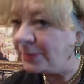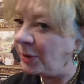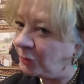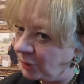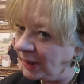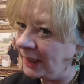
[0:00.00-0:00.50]
but
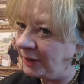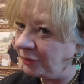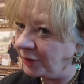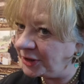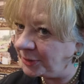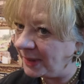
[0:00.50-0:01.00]
really
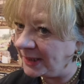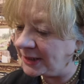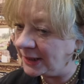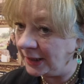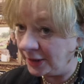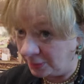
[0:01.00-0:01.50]

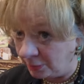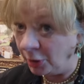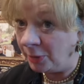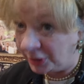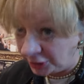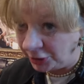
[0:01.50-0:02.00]
fundamentally at the
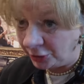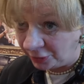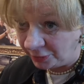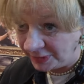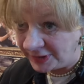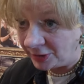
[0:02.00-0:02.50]
moment
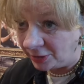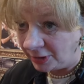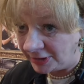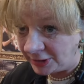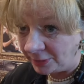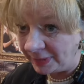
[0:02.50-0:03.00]
Europe is our
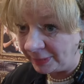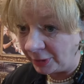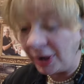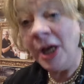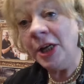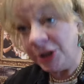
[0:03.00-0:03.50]
big
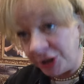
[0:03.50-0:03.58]
market.